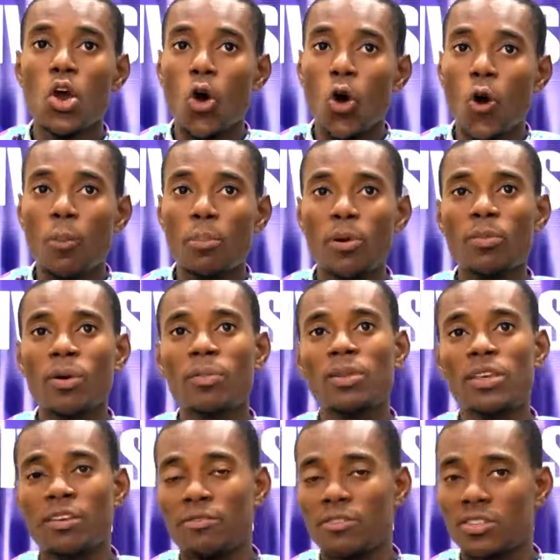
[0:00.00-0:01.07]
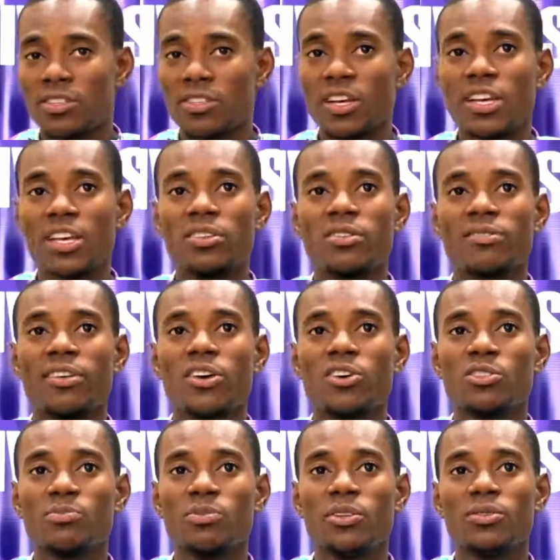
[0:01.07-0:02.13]
Or probably if it's in the case of the
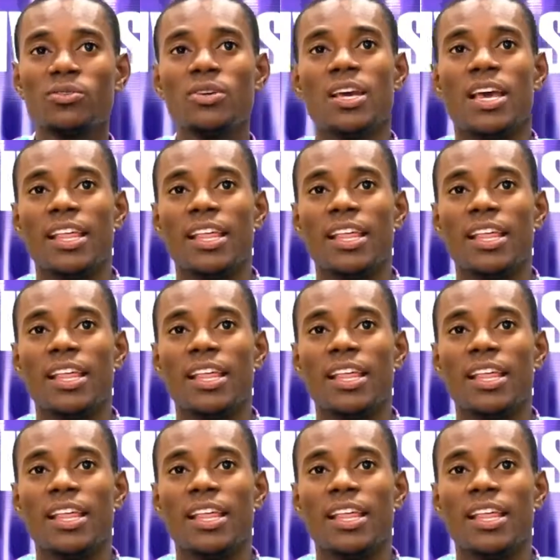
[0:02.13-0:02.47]
hospital,